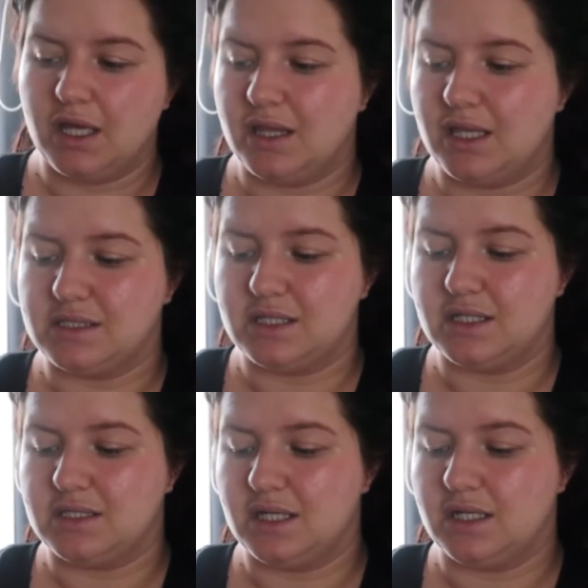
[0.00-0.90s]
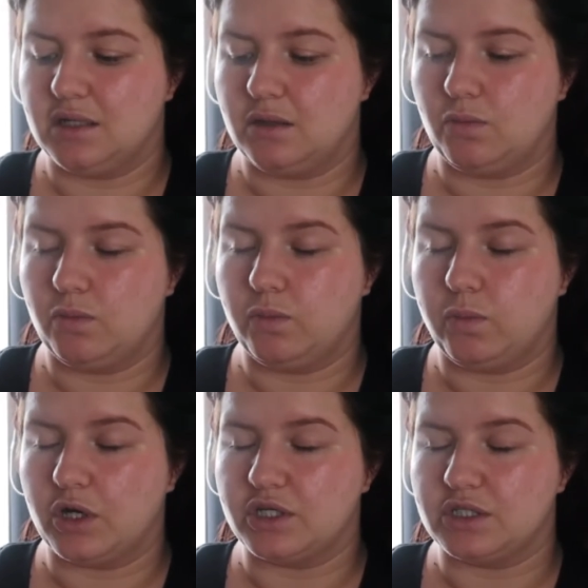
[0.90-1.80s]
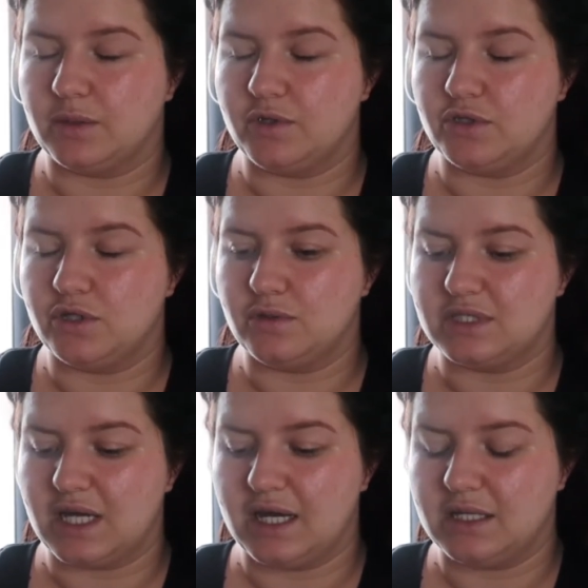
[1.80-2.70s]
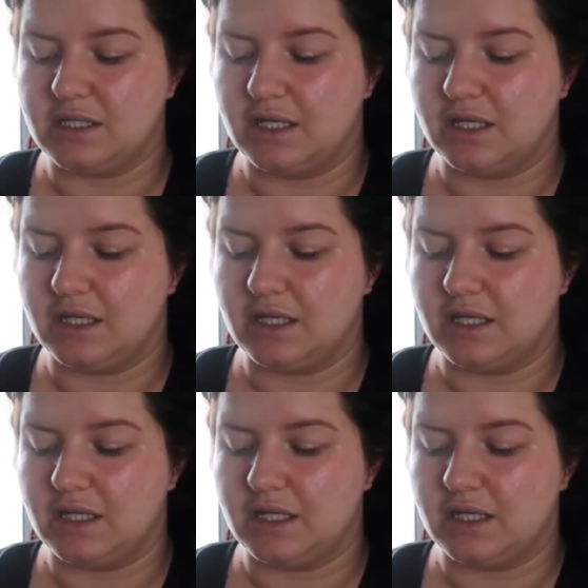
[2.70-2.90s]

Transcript: This is in 1W2 Sand,